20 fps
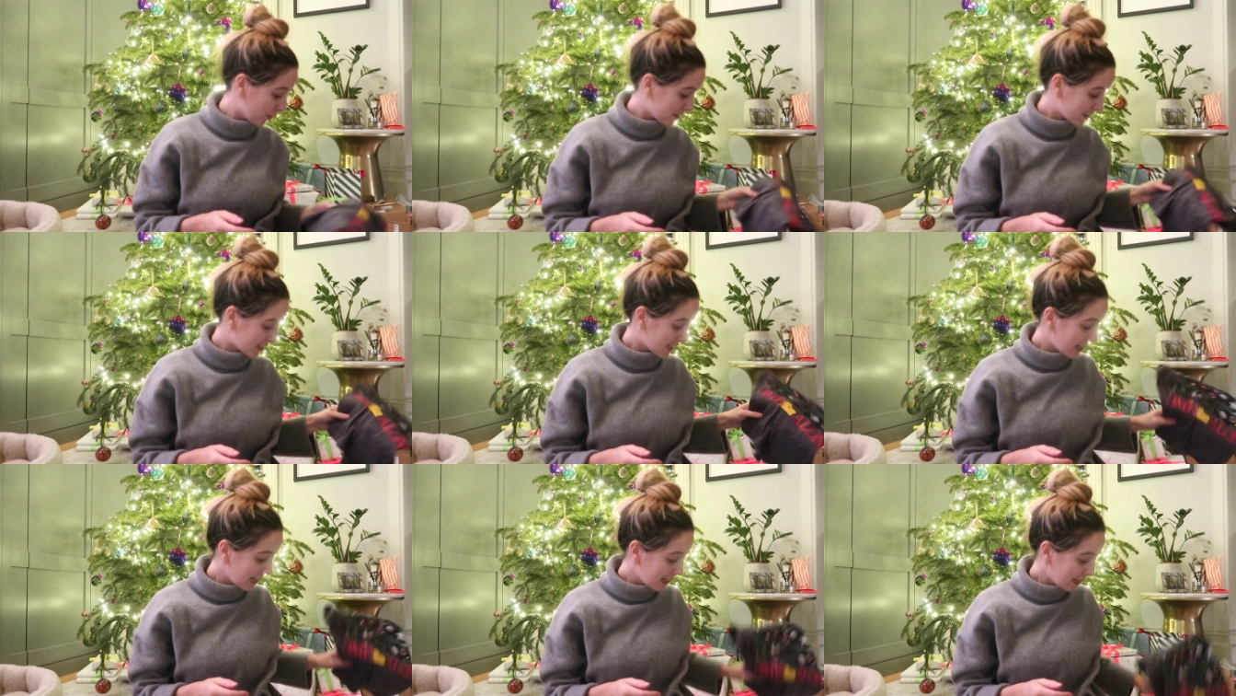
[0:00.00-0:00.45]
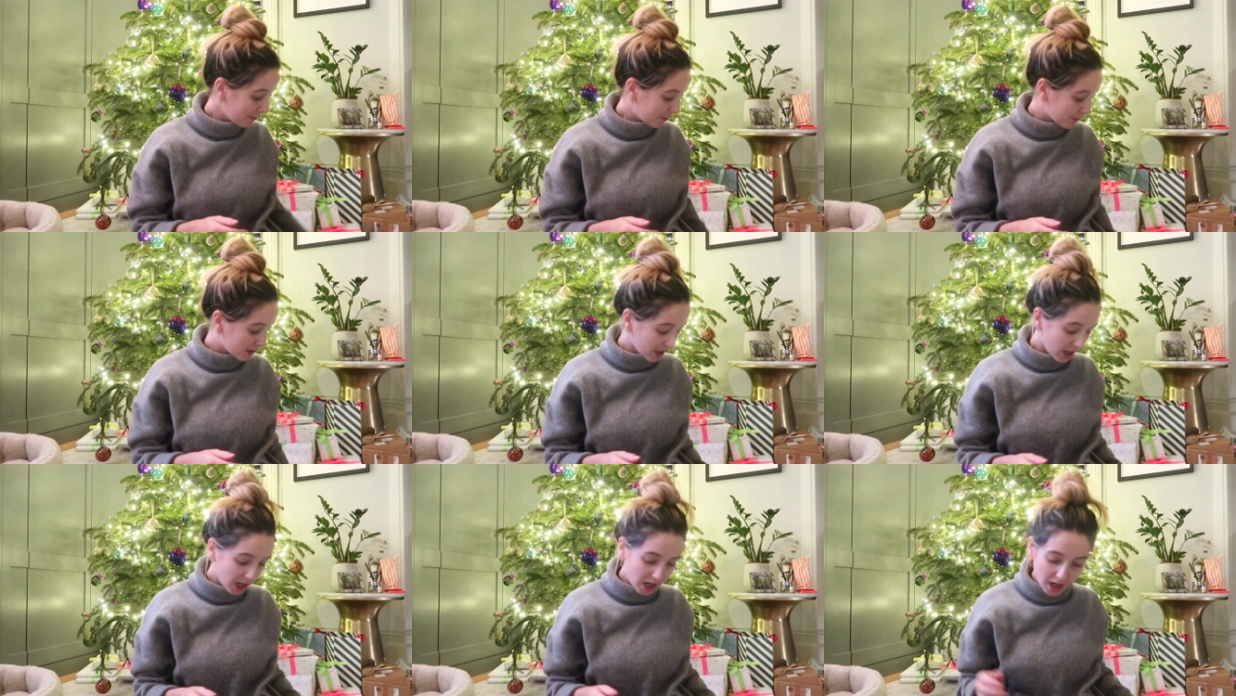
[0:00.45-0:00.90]
the
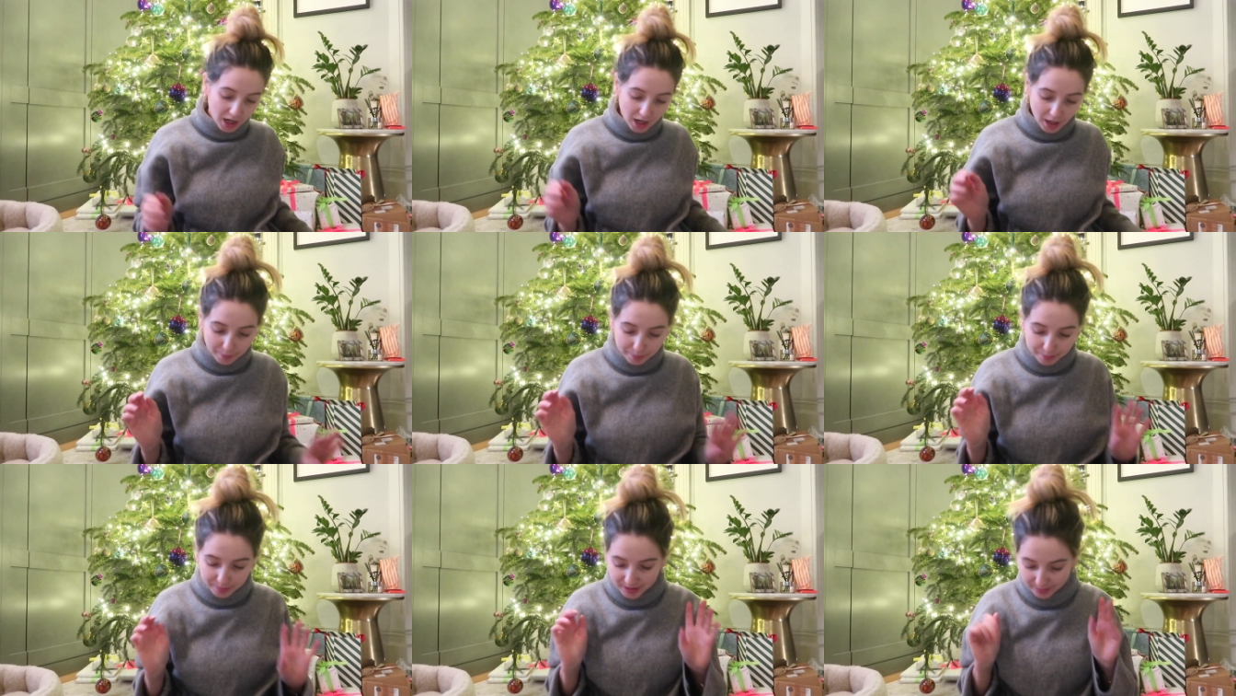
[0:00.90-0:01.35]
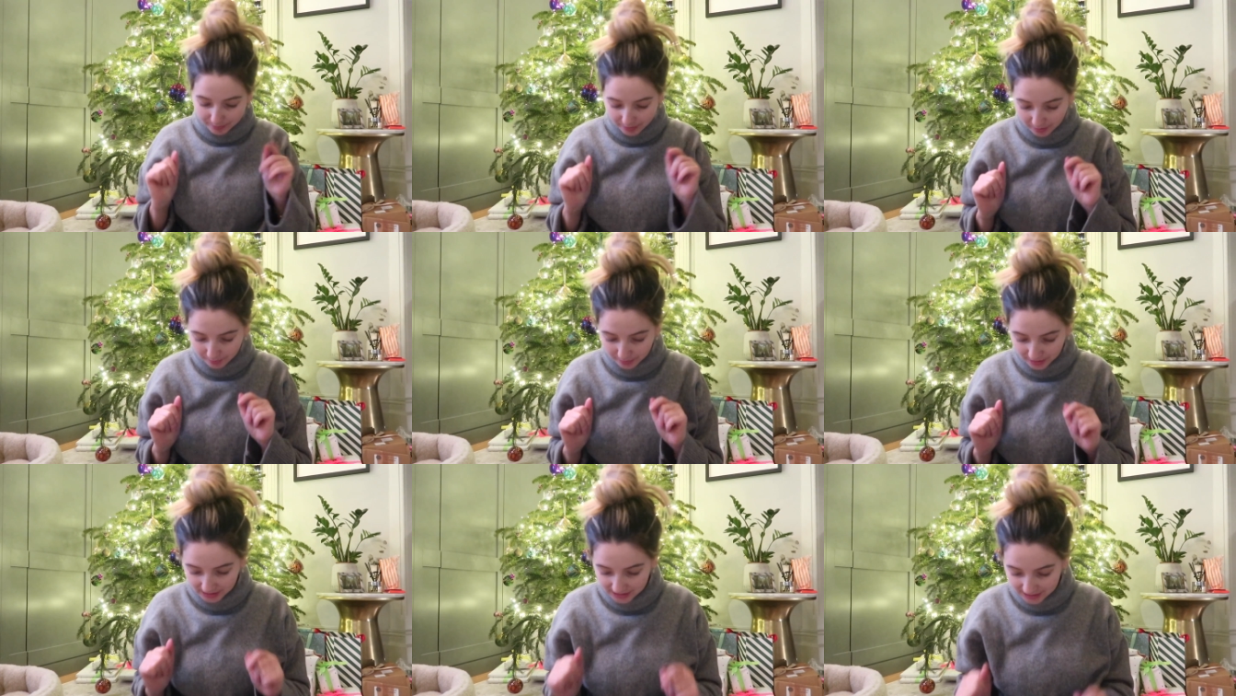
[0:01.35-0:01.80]
sleeves up, something
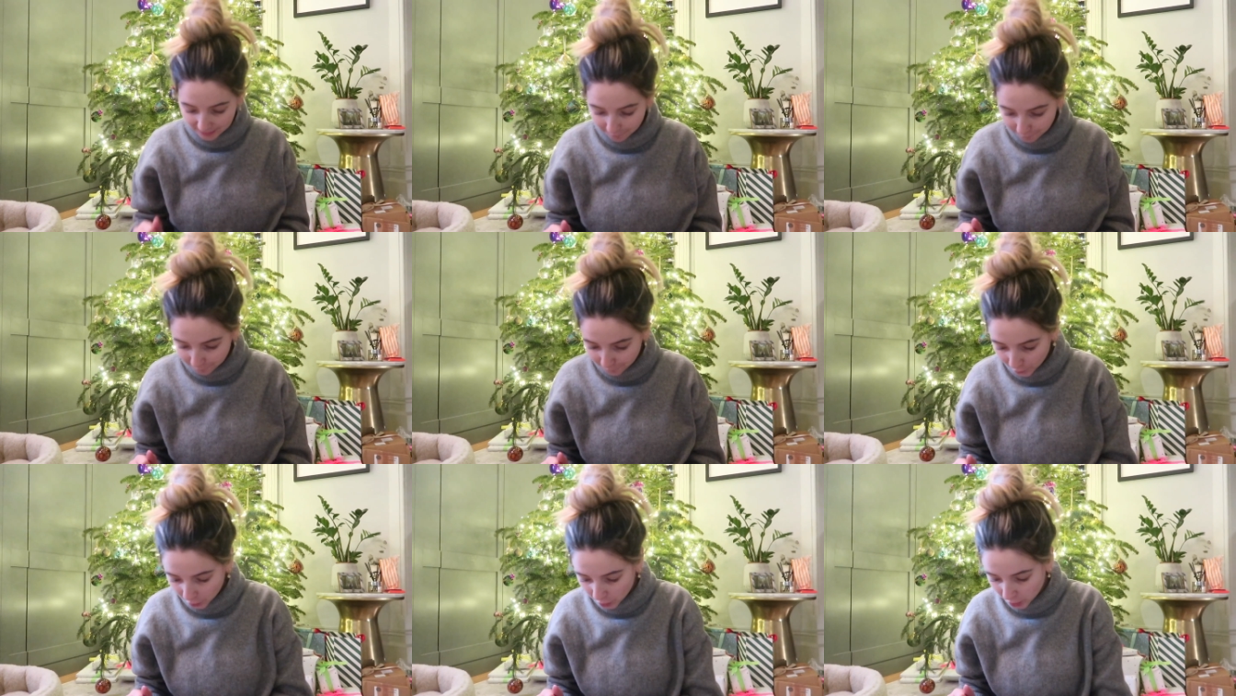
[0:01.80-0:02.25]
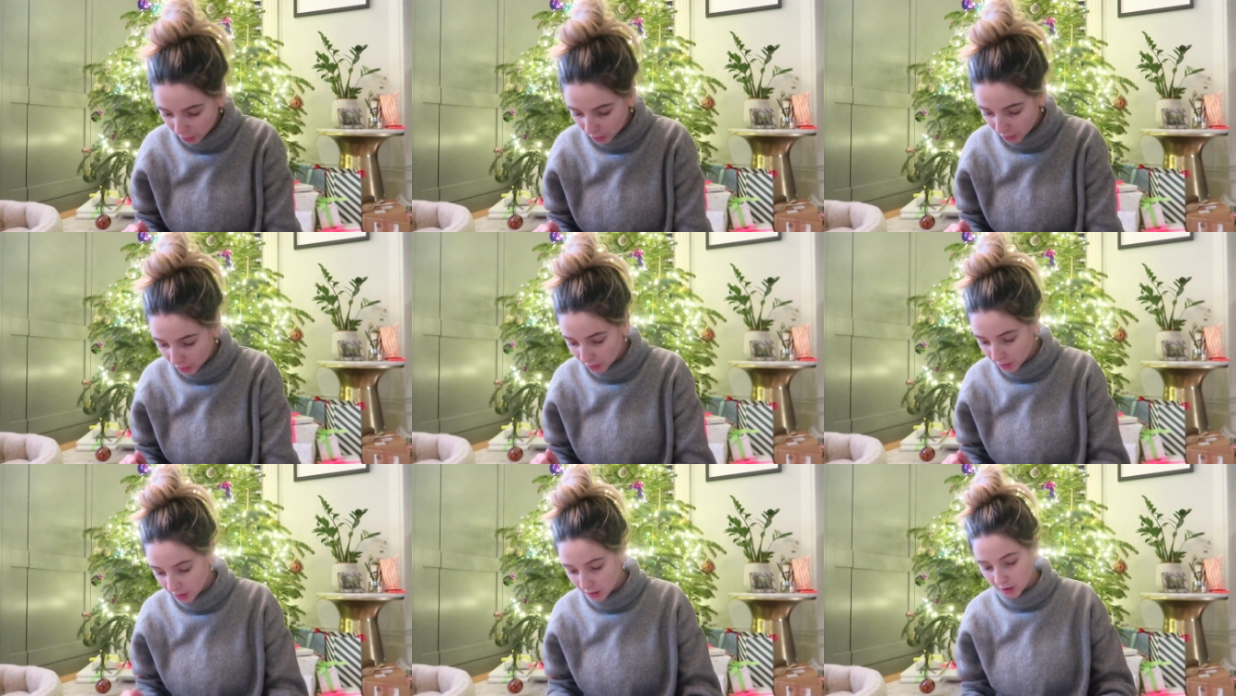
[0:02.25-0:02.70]
a bit
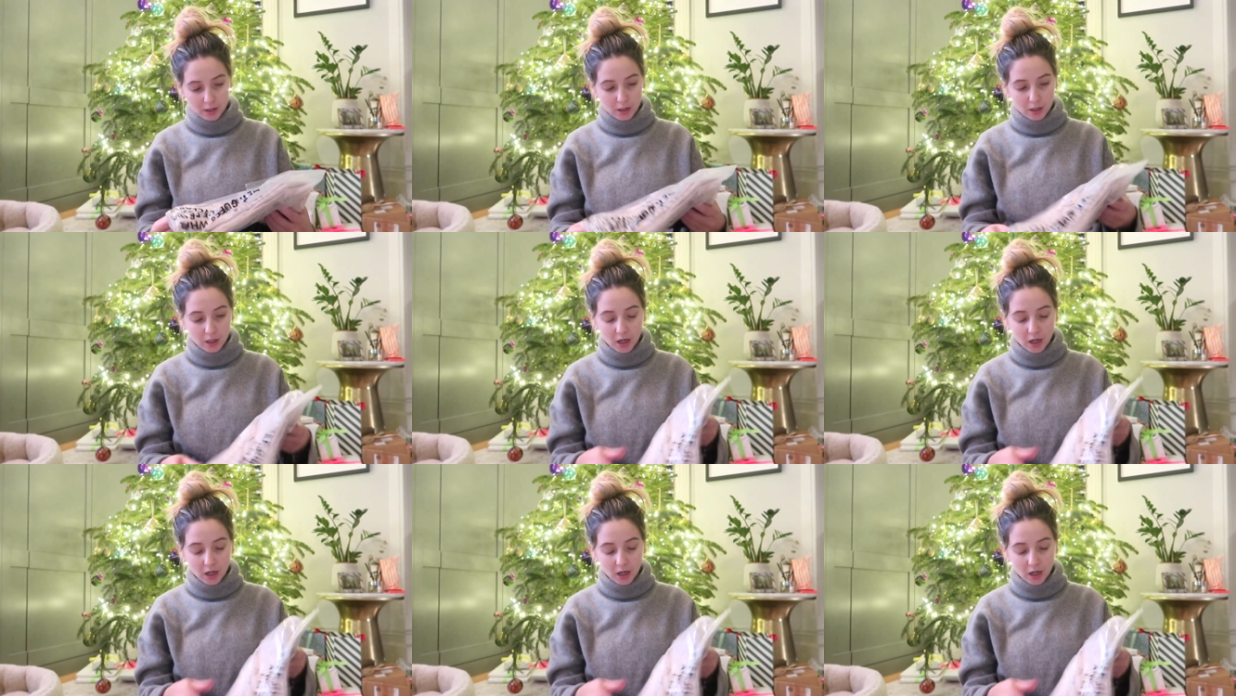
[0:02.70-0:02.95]
different.